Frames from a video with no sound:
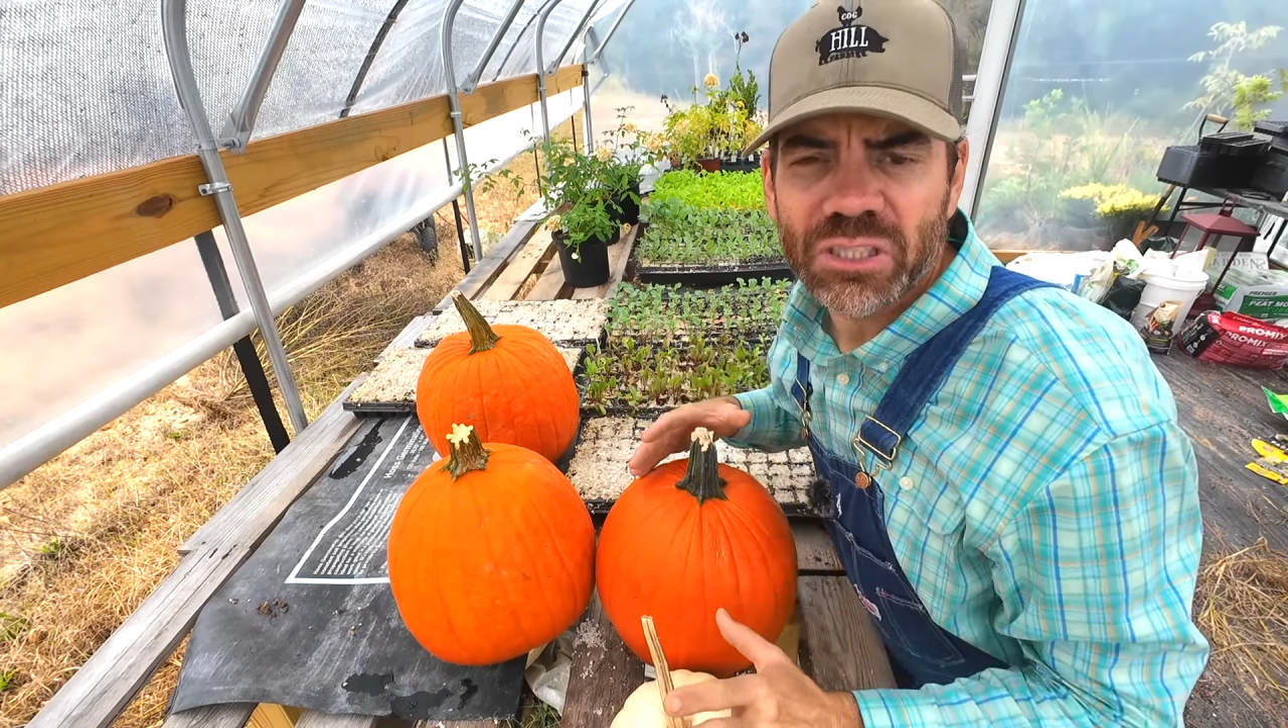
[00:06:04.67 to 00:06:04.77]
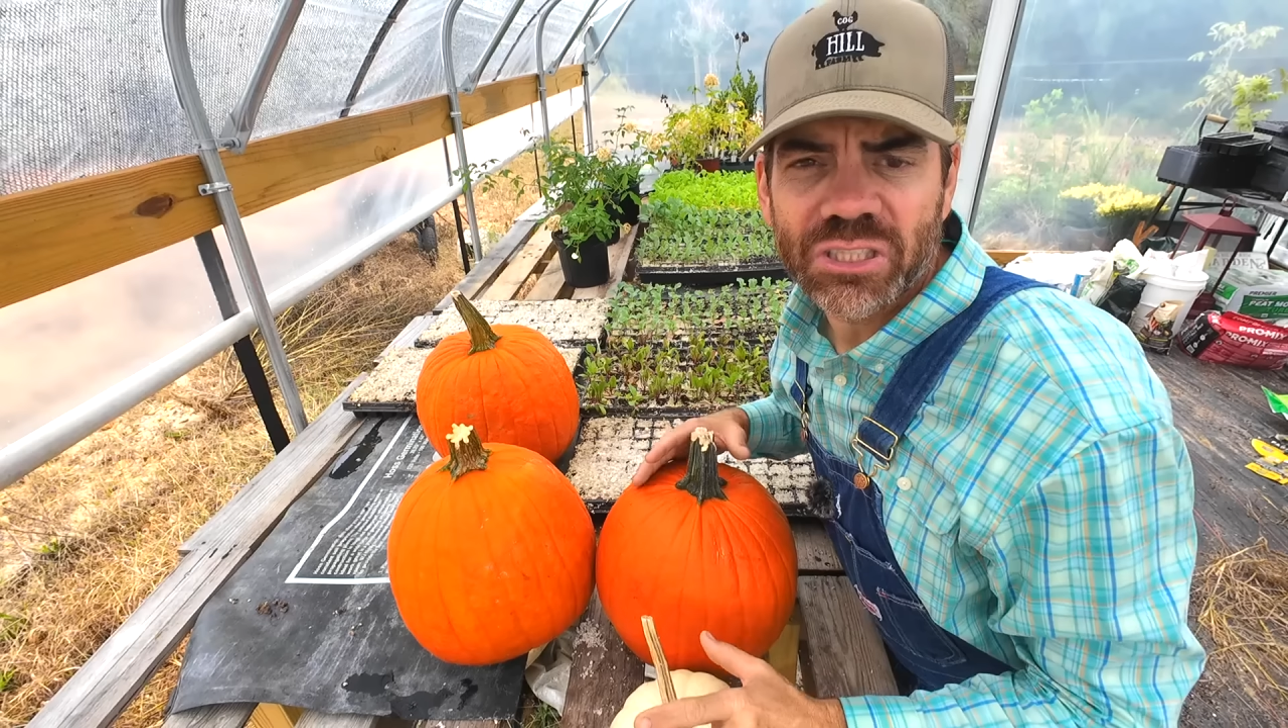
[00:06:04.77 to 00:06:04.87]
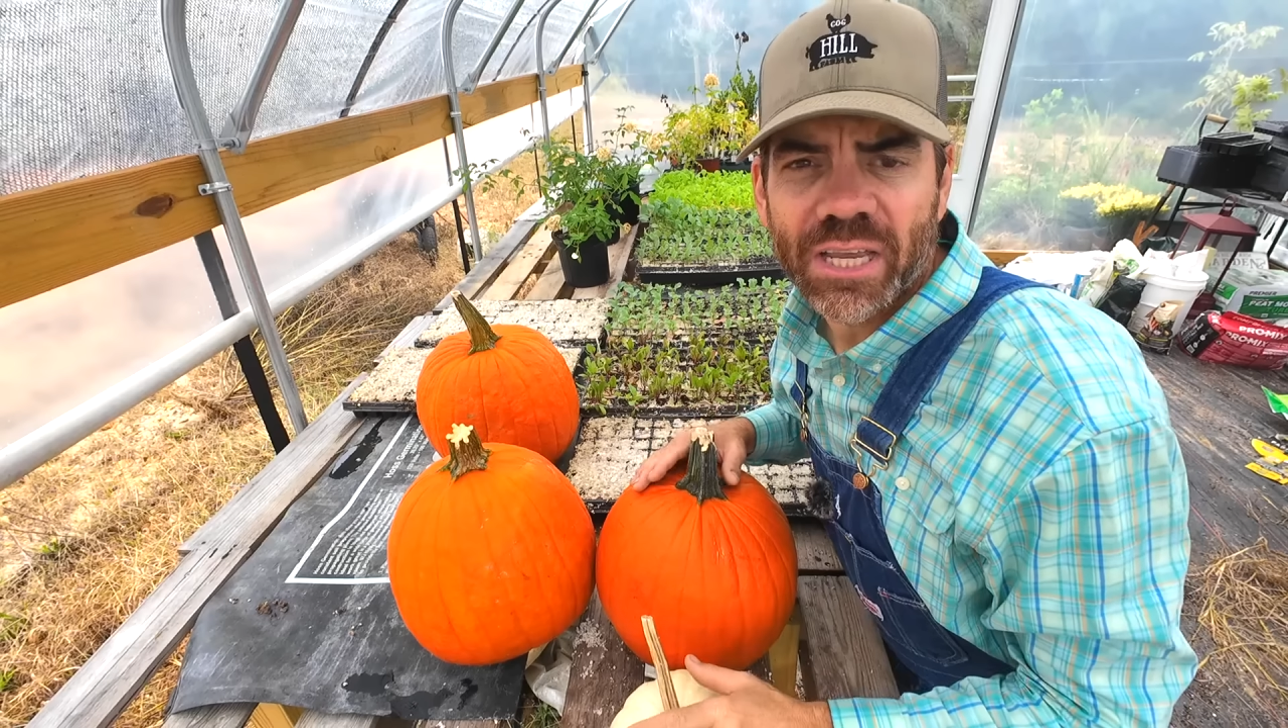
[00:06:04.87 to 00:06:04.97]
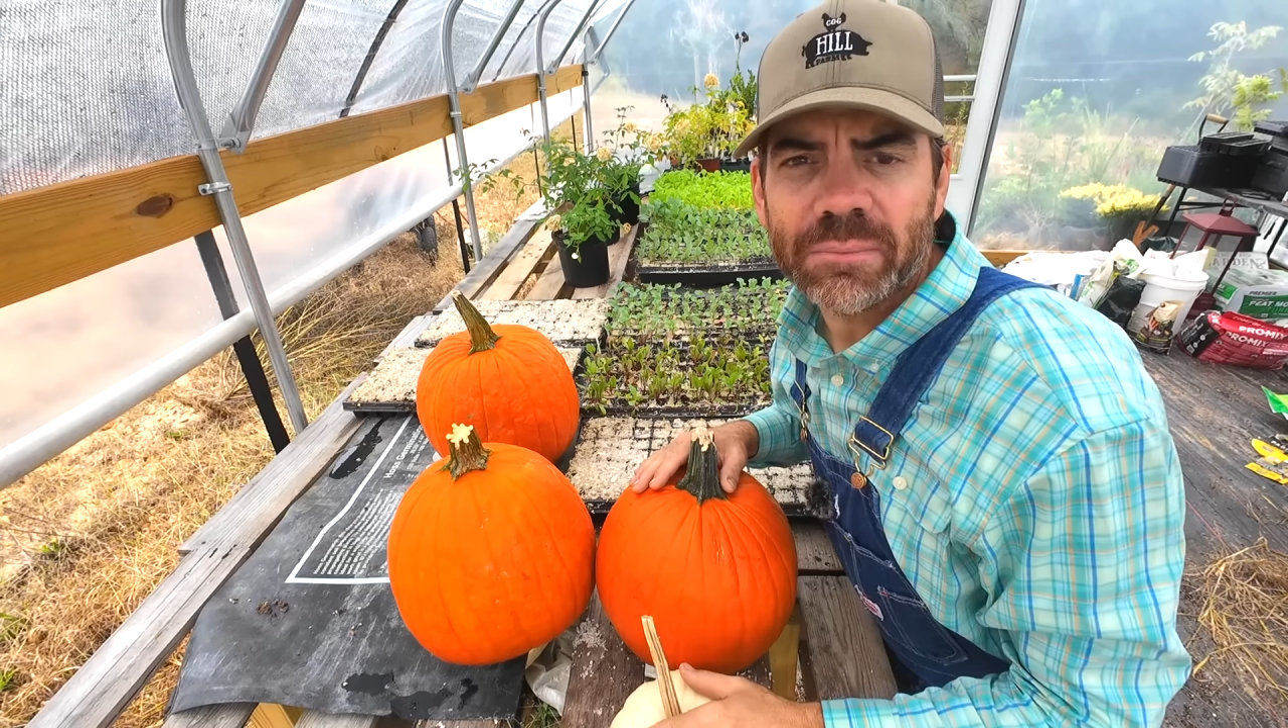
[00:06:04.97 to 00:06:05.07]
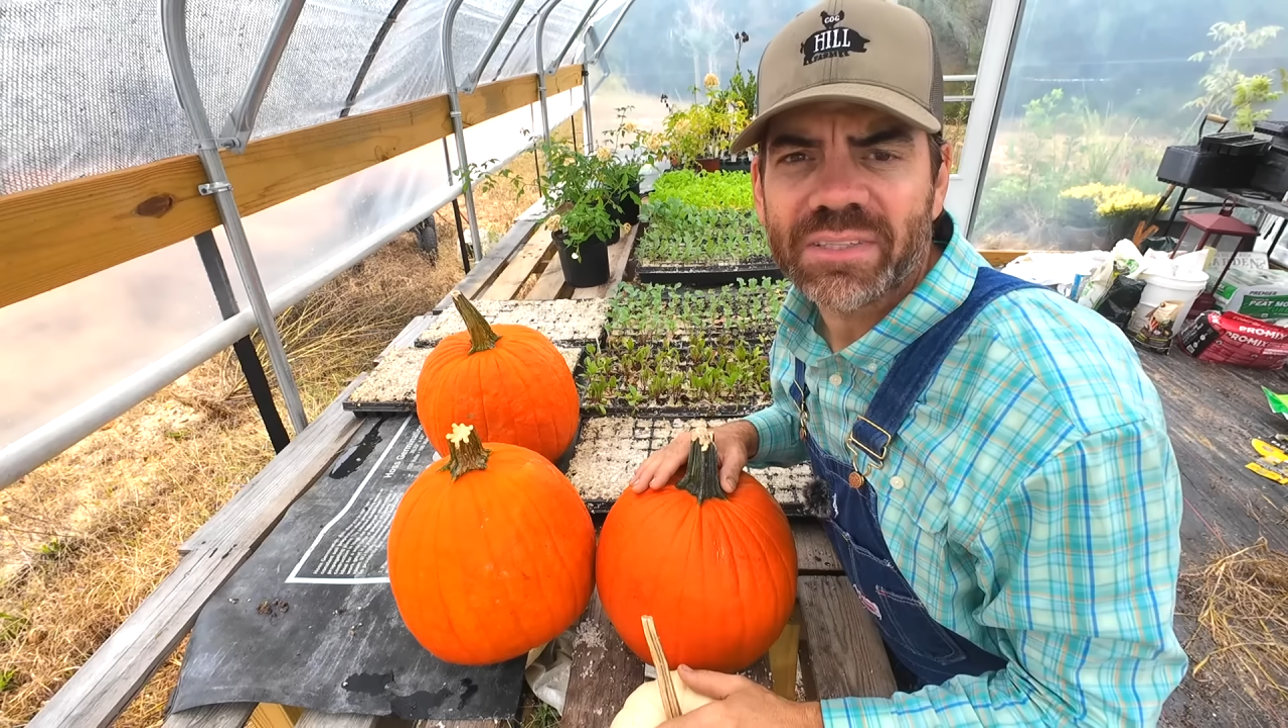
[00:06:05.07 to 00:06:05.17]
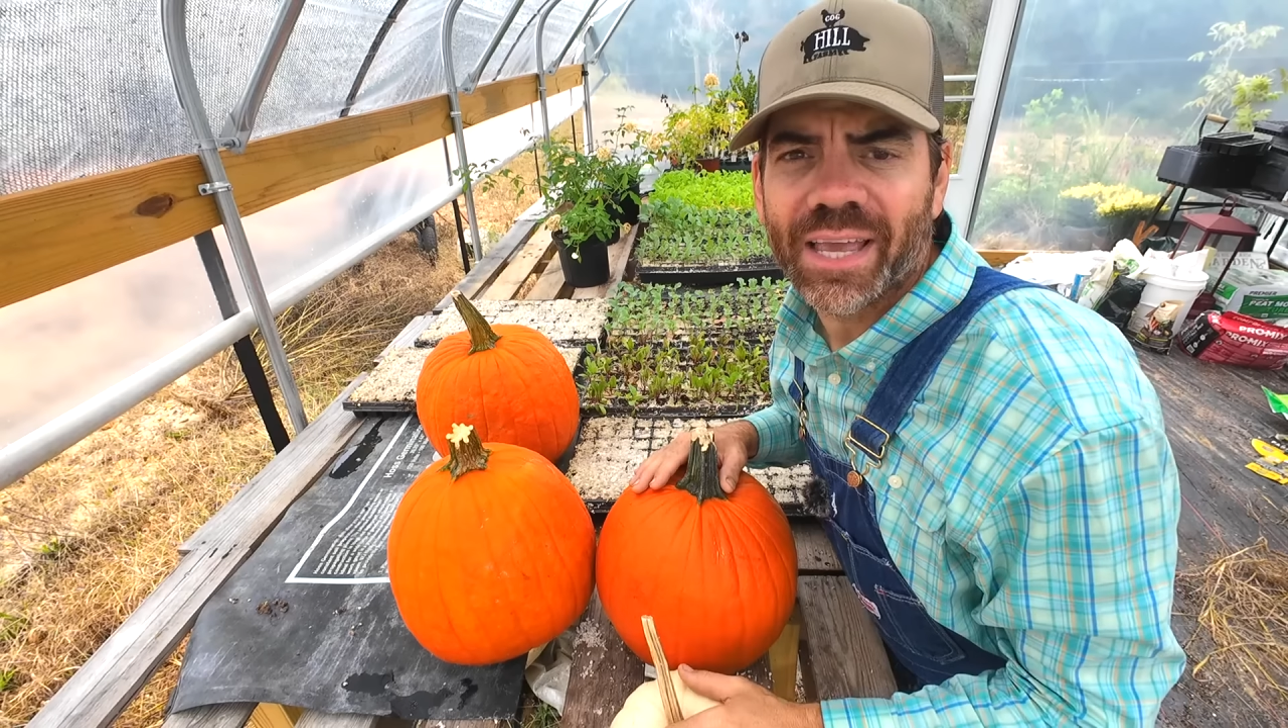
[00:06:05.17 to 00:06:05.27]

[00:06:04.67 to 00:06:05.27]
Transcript: shapes